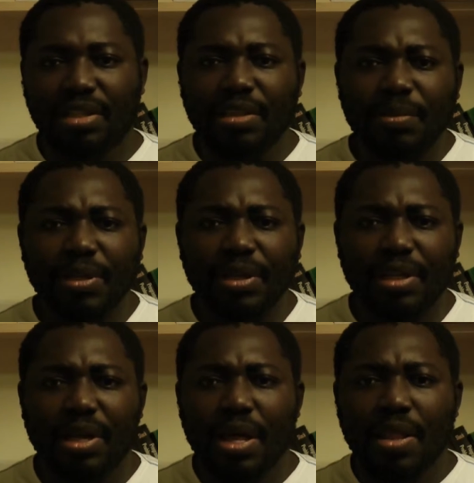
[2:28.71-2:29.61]

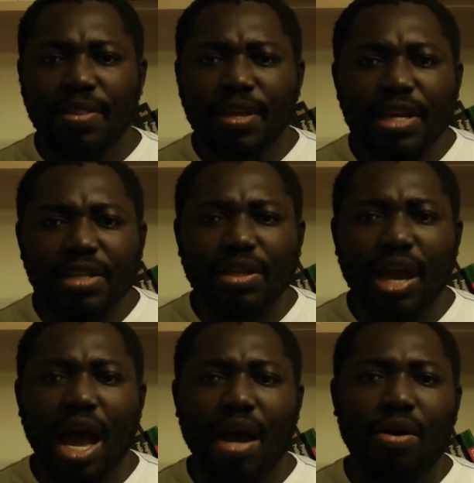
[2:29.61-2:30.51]
Typically, these
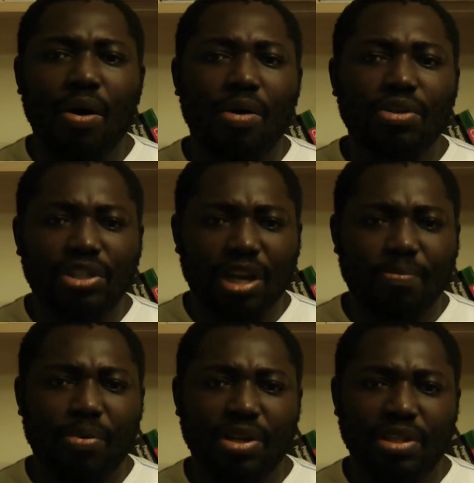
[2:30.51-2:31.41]
are called
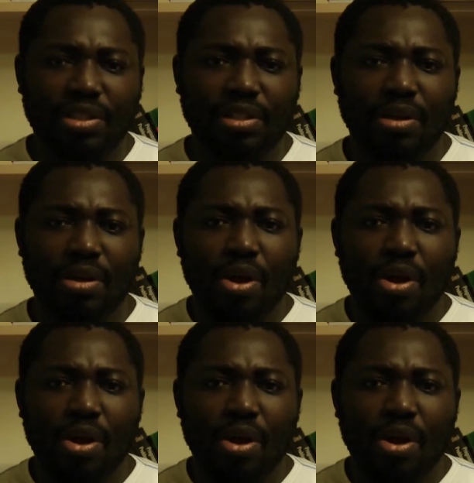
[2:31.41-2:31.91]
checkpoints.